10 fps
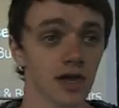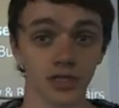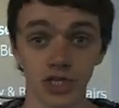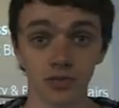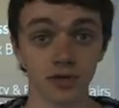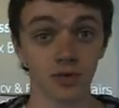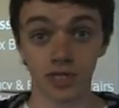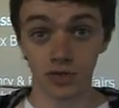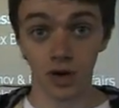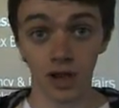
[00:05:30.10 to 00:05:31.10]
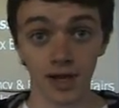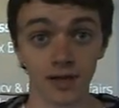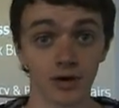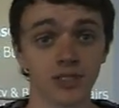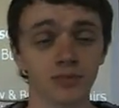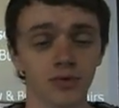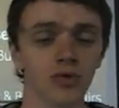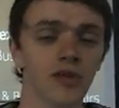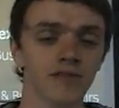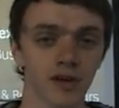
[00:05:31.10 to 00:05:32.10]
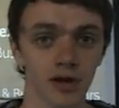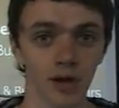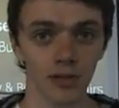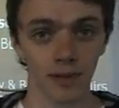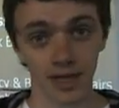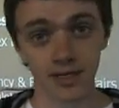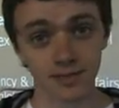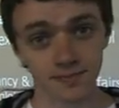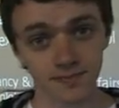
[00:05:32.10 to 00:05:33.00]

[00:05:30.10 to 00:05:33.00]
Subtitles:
stupid, which is quite likely possible, or they're very well paid.